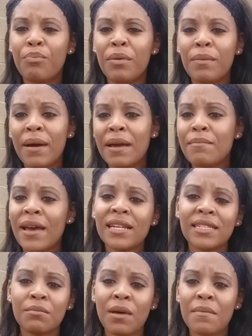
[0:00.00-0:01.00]
But my
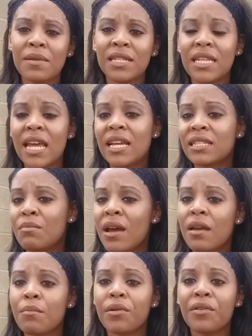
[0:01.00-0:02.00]
mess and my mistakes,
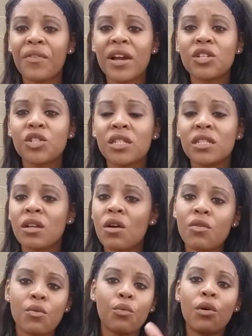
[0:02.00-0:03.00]
my imperfections, and
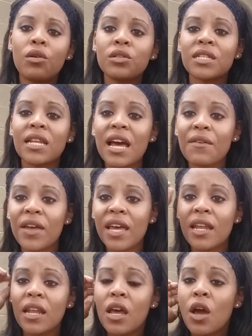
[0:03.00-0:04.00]
all the walls that I've
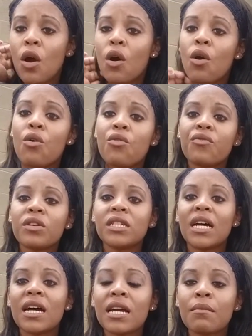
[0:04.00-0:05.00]
hit over
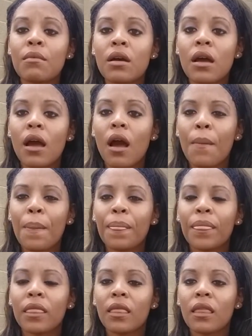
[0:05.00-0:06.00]
time
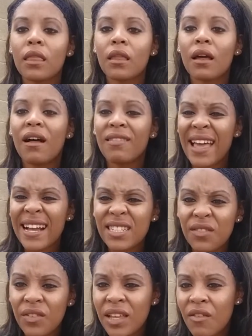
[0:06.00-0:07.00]

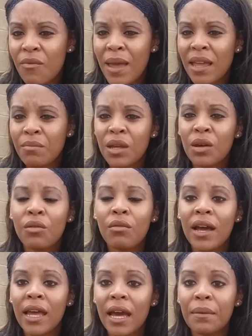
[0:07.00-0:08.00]
collectively have made me who
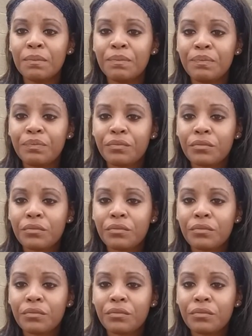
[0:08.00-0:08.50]
I am.